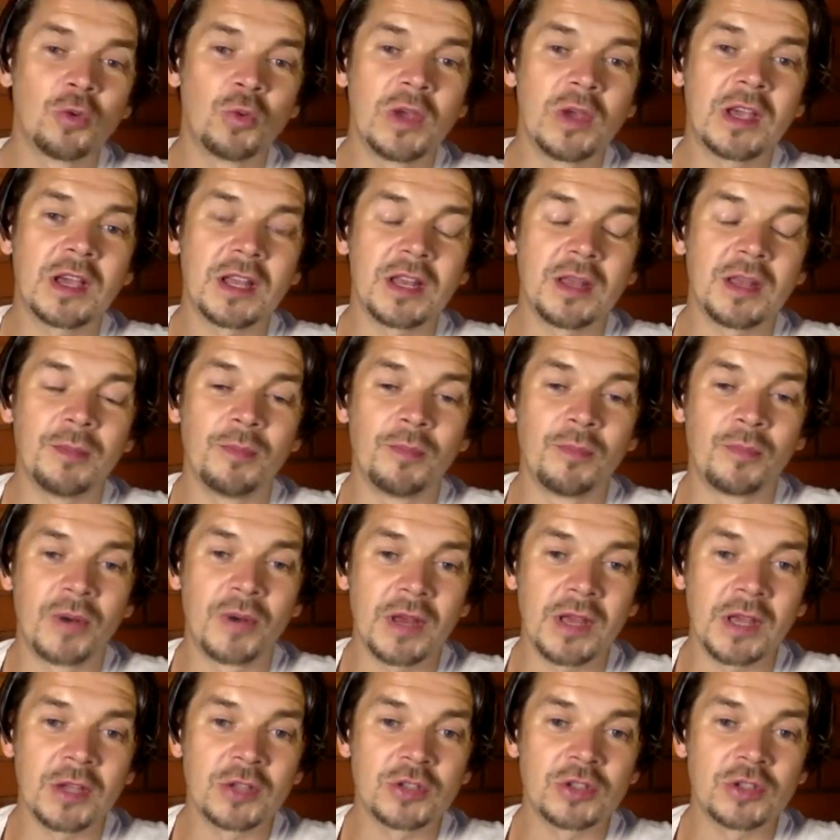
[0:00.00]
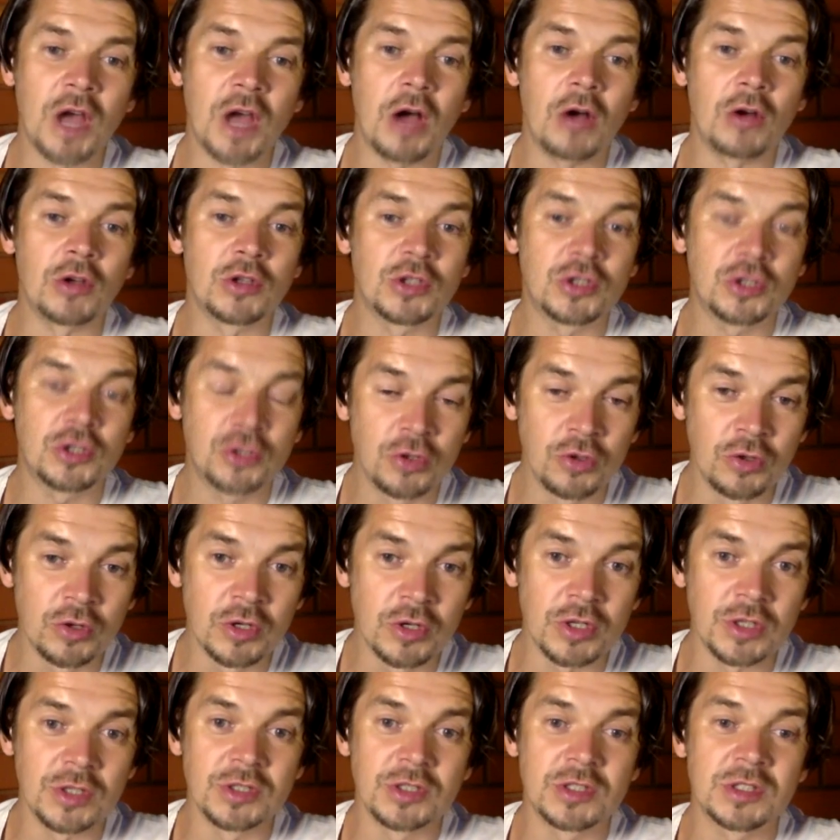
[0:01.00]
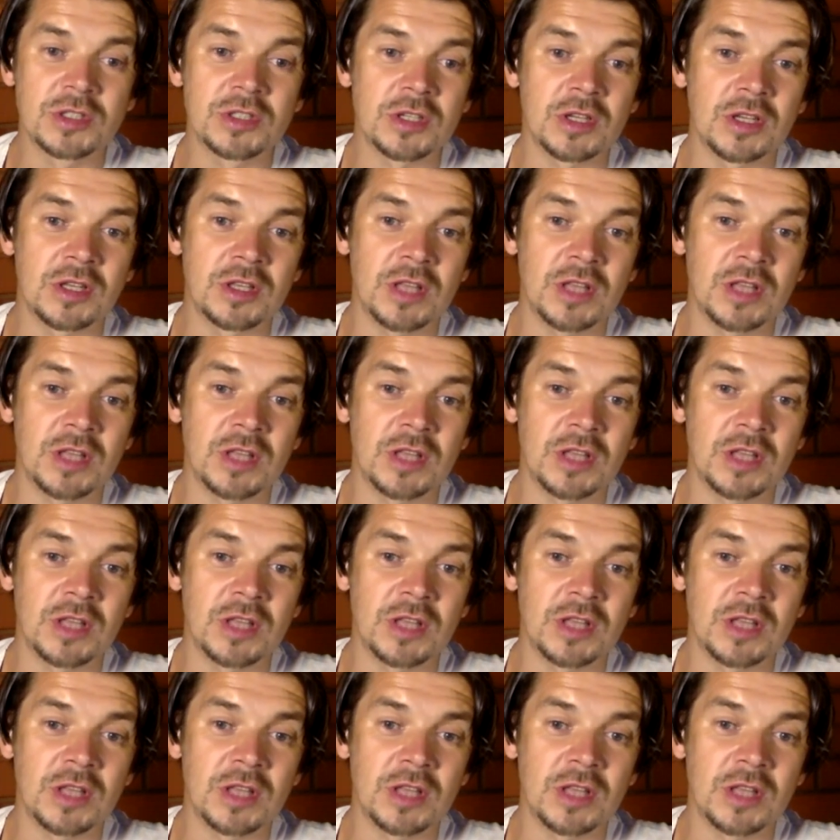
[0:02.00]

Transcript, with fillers: we can bring it to our students